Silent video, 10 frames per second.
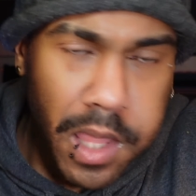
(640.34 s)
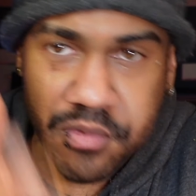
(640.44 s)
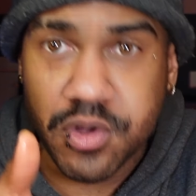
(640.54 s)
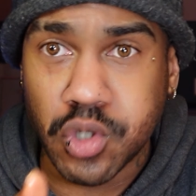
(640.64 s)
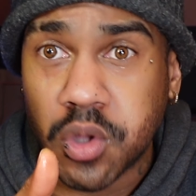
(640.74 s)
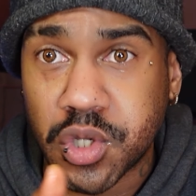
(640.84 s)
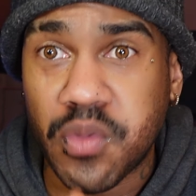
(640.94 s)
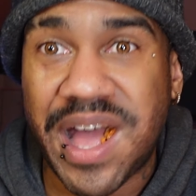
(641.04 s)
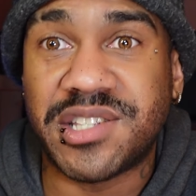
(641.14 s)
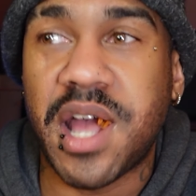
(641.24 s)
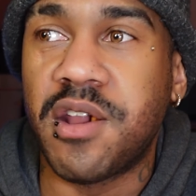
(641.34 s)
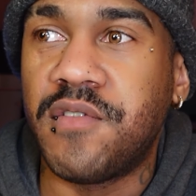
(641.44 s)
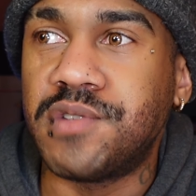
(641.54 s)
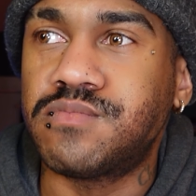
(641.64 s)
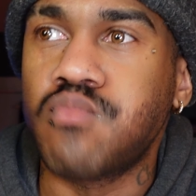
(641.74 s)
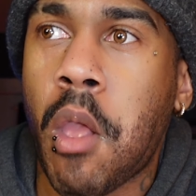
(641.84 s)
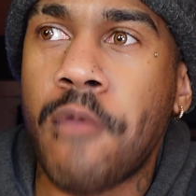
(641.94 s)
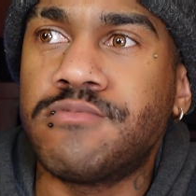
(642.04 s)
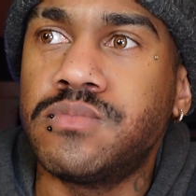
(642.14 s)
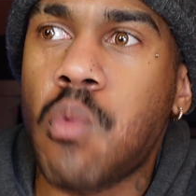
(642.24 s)
there's also that side of it.
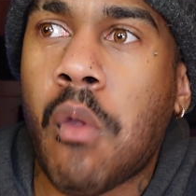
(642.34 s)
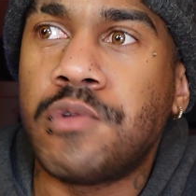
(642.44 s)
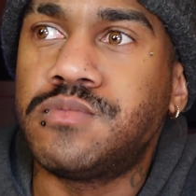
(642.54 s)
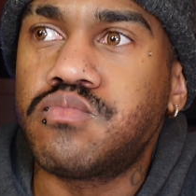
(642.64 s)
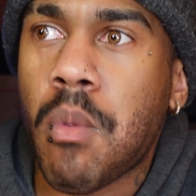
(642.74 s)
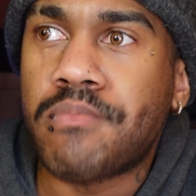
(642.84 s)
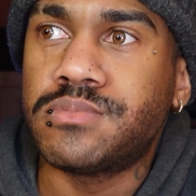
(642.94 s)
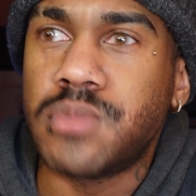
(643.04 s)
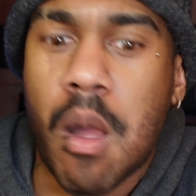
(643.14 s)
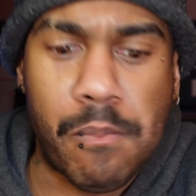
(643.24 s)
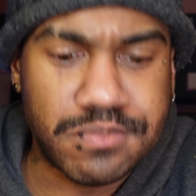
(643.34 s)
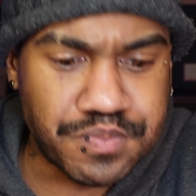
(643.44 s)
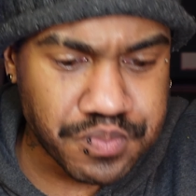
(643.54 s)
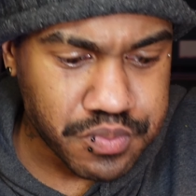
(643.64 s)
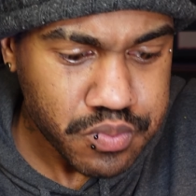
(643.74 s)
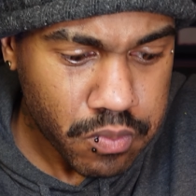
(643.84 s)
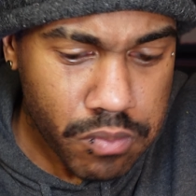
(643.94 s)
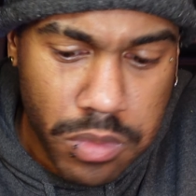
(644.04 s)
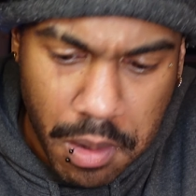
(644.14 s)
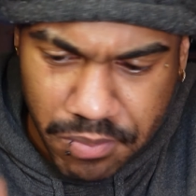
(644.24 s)
Um,
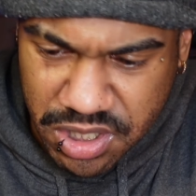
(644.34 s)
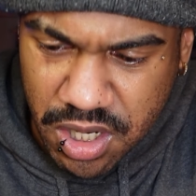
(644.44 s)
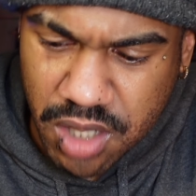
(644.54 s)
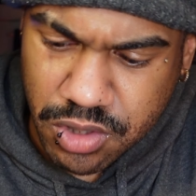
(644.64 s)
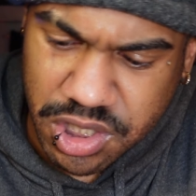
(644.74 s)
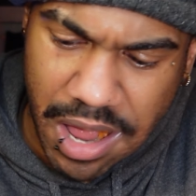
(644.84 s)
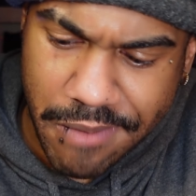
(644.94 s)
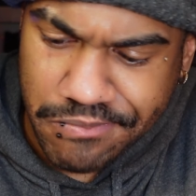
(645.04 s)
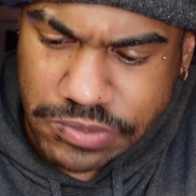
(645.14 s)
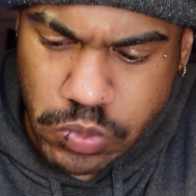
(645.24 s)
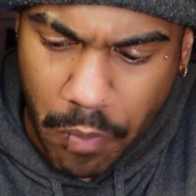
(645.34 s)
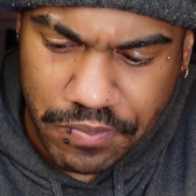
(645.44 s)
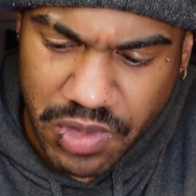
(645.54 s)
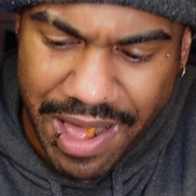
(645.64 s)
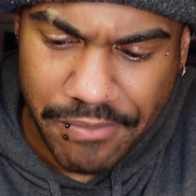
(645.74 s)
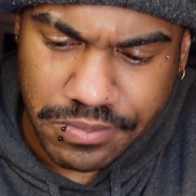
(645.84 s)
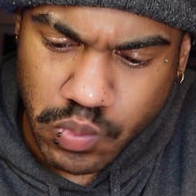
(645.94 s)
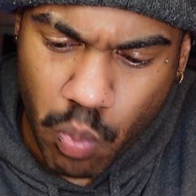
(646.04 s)
but the other side that